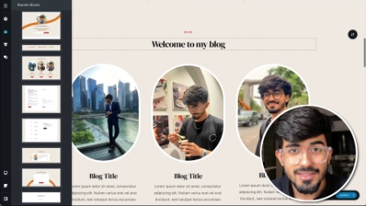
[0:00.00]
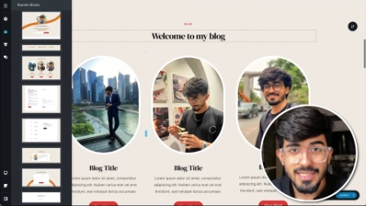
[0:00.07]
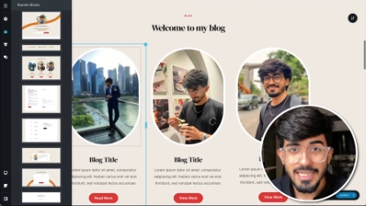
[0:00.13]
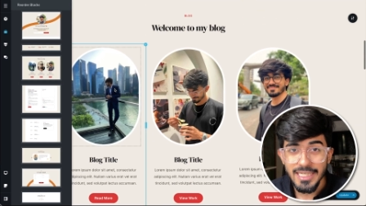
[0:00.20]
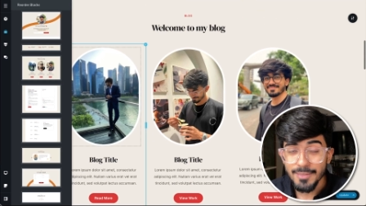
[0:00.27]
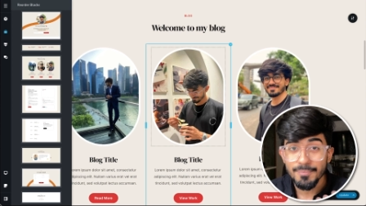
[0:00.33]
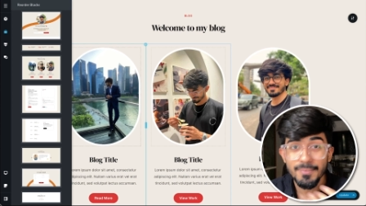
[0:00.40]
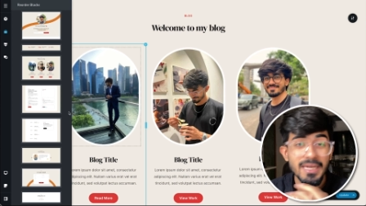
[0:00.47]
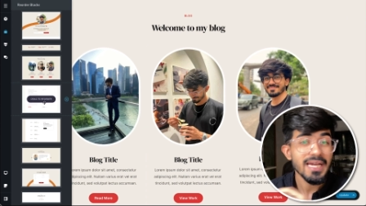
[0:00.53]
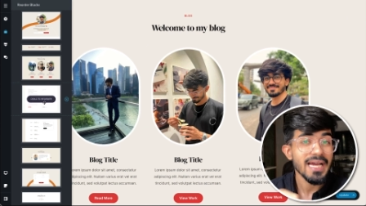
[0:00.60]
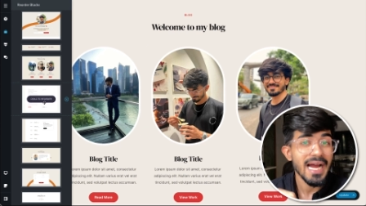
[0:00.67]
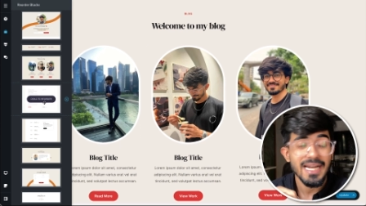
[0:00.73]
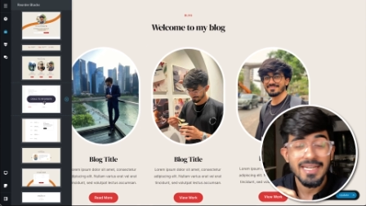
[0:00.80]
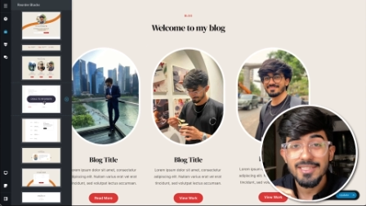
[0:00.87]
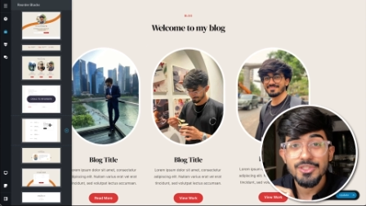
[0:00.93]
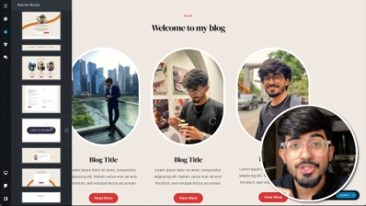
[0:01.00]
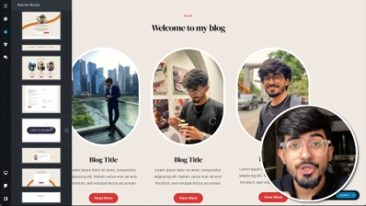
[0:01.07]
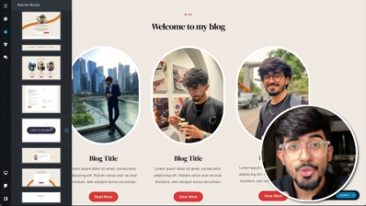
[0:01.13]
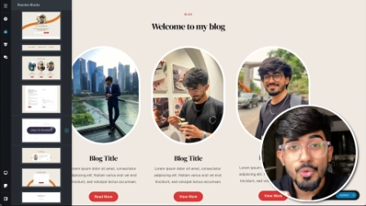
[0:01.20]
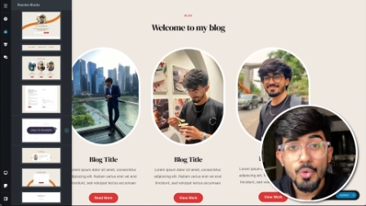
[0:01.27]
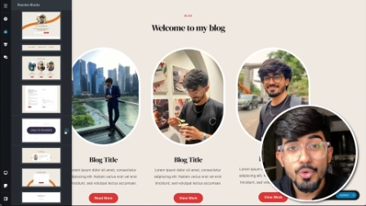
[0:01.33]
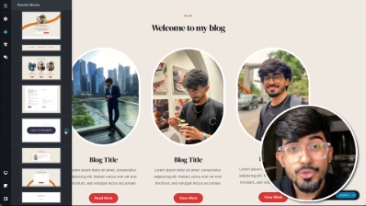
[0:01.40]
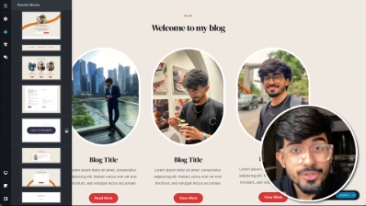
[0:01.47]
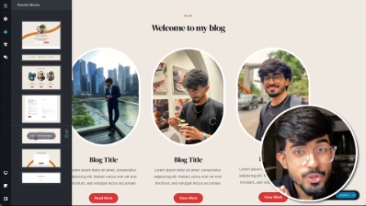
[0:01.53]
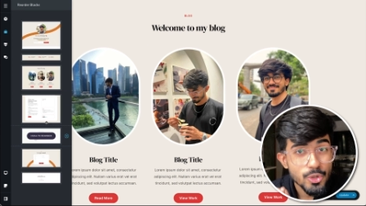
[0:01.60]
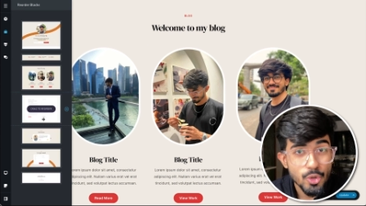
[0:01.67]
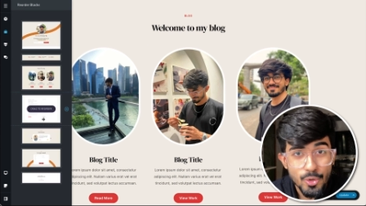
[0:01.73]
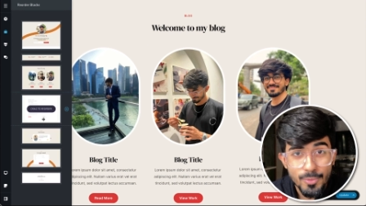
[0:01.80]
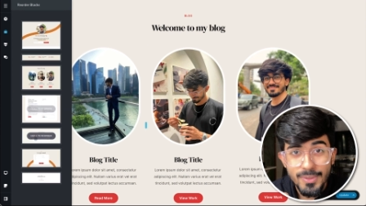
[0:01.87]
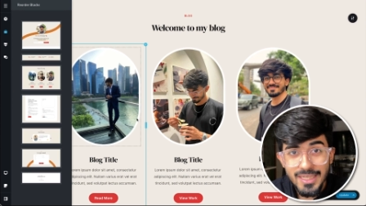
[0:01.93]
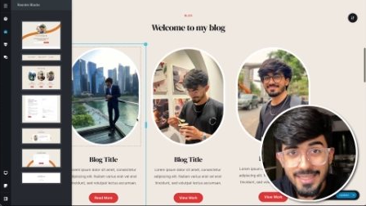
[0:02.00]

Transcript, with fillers: theme, add in your own global